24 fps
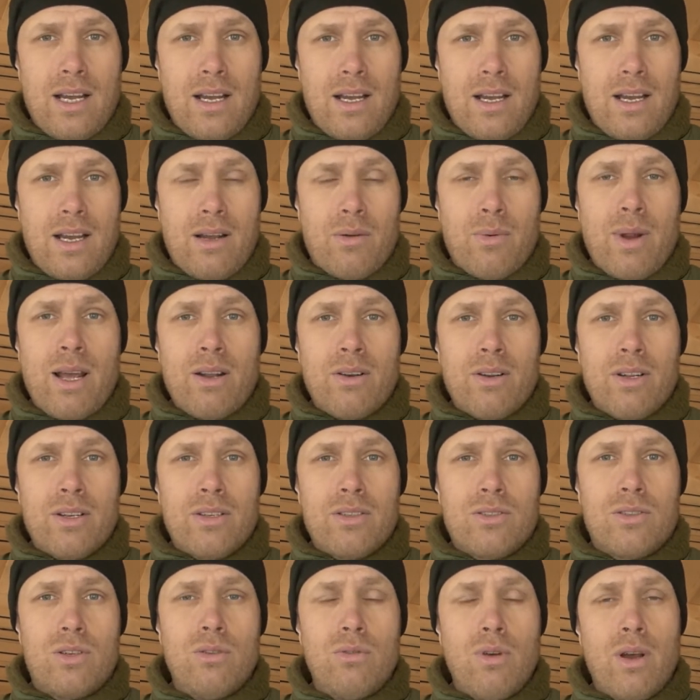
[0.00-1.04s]
I
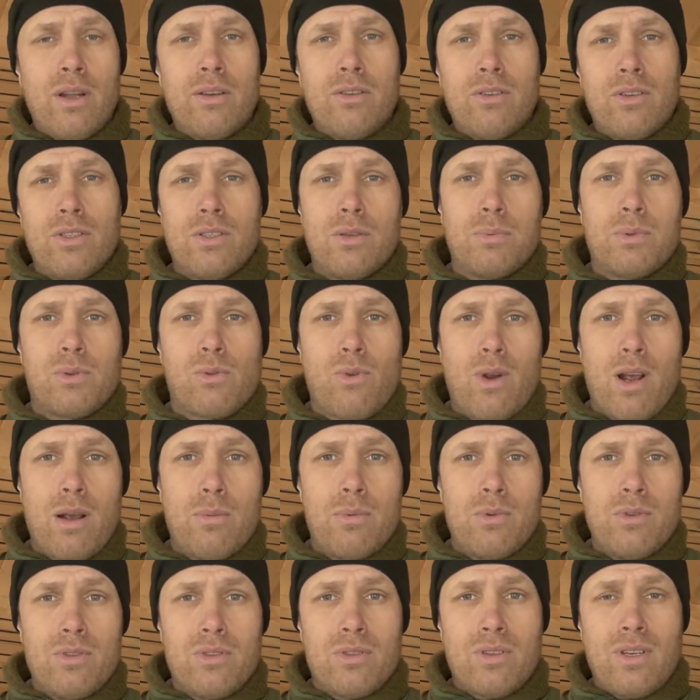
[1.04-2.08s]
rounded two hundred
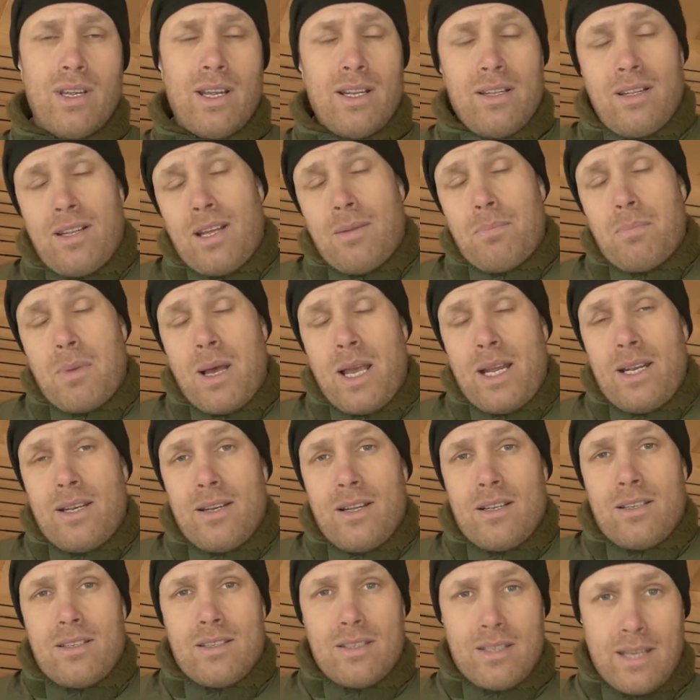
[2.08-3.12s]
subscribers, and that might
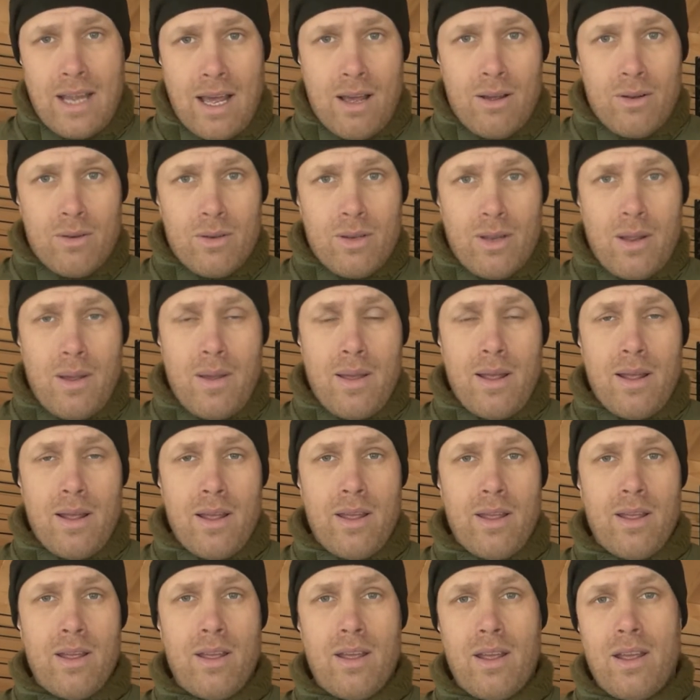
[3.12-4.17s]
not sound
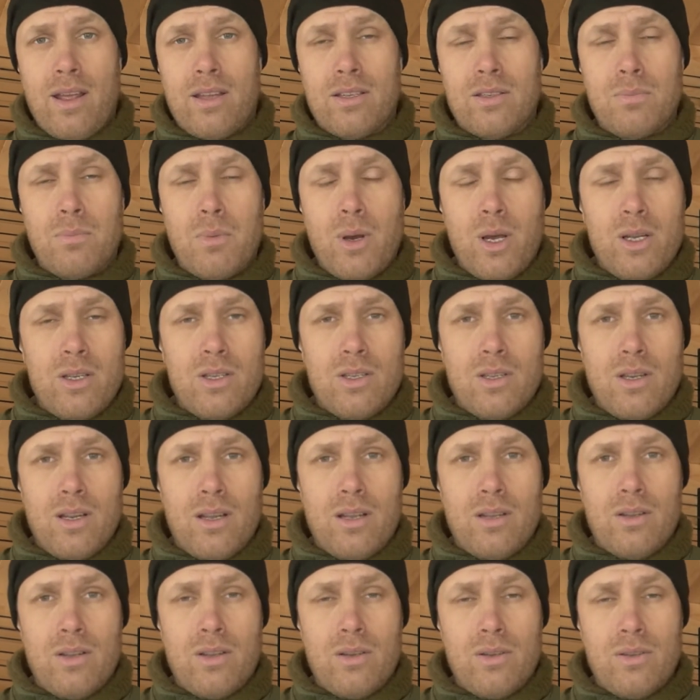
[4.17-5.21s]
as much
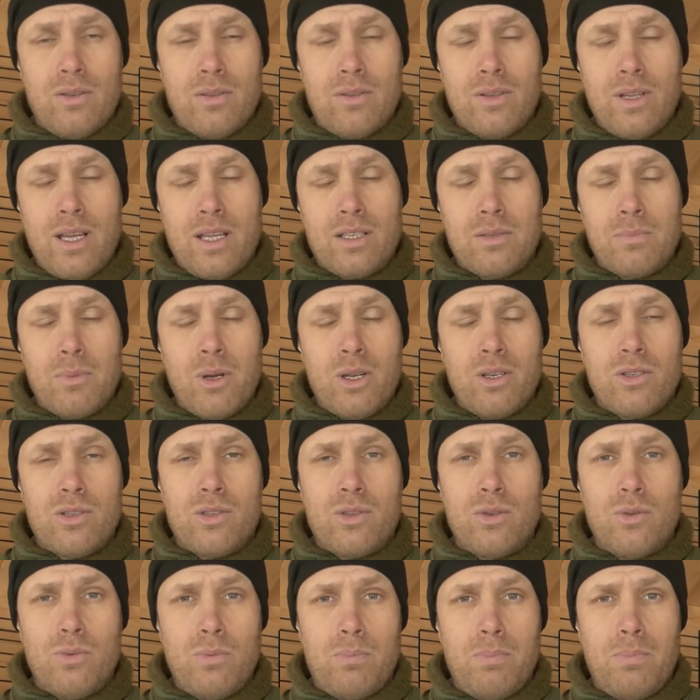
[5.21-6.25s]
uh, as much
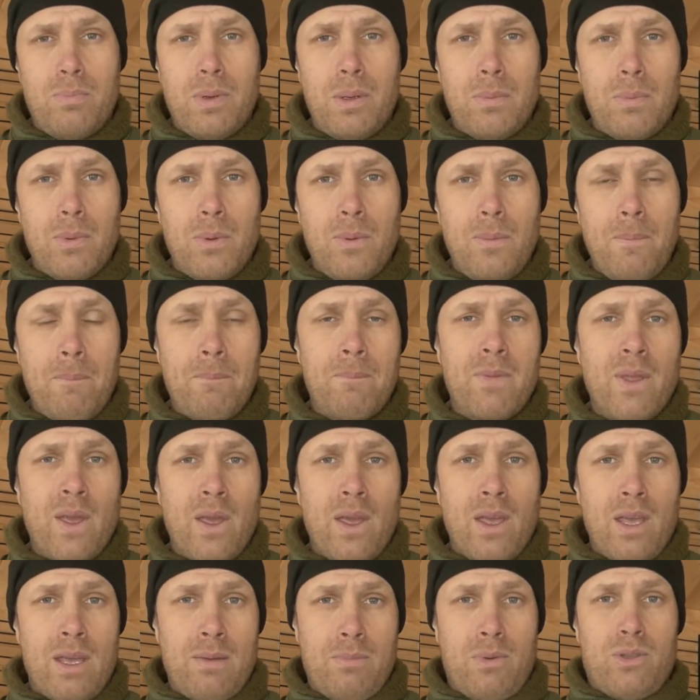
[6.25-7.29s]
to people,
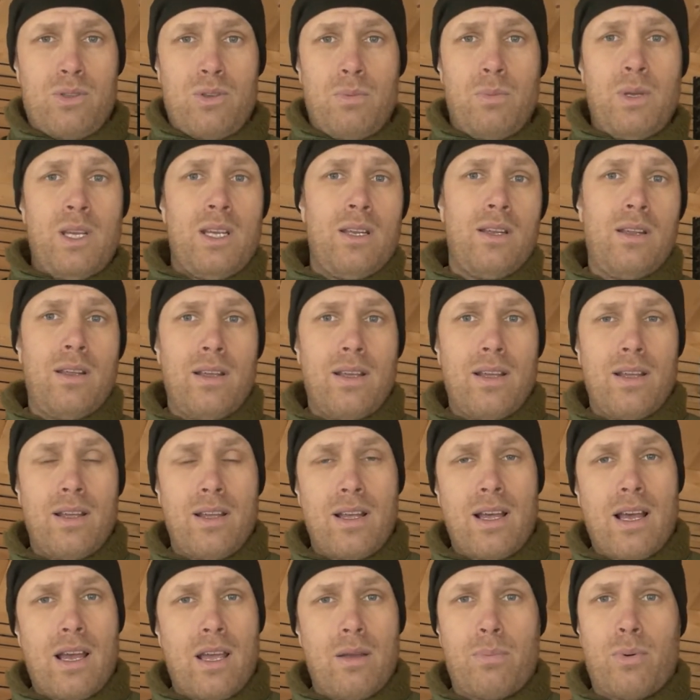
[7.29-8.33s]
but to me,
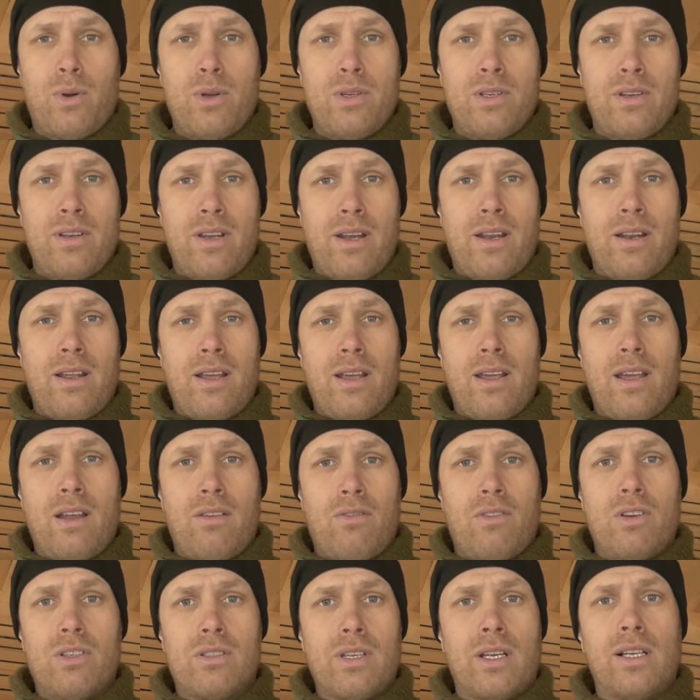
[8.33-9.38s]
I appreciate
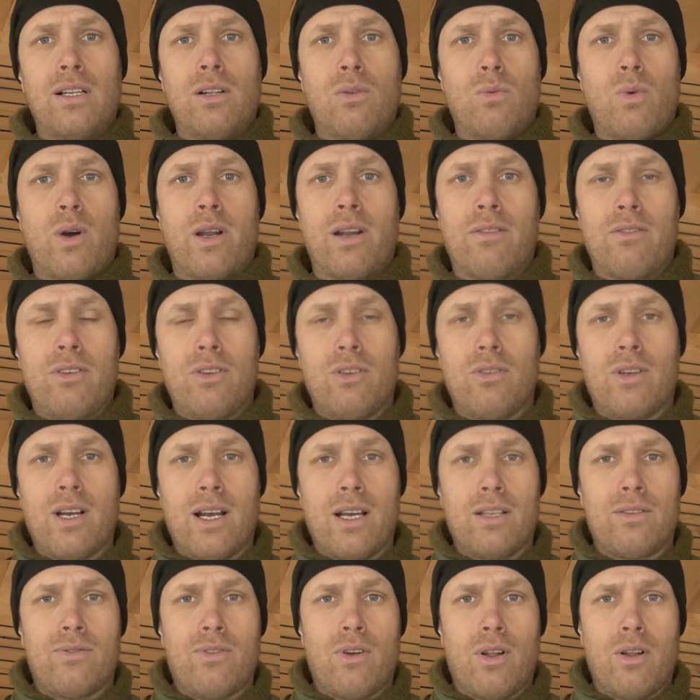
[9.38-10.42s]
every single one of you
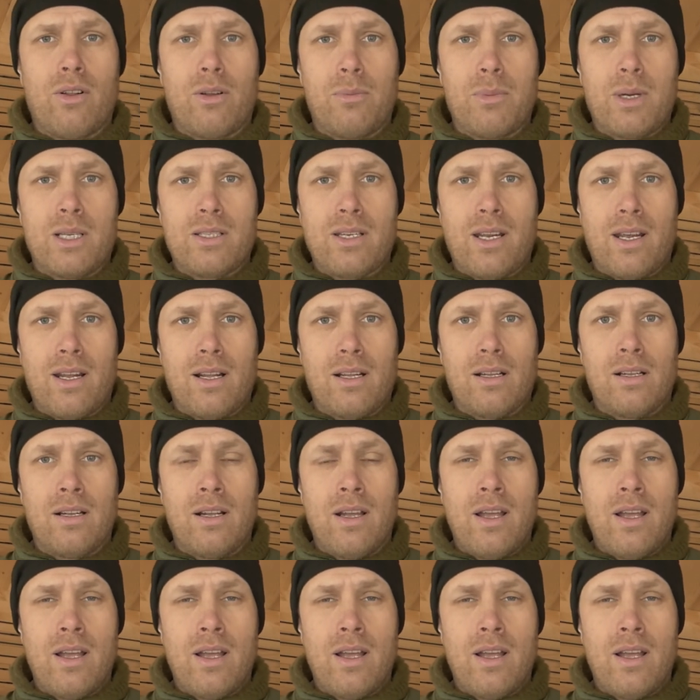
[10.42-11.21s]
guys following my channel.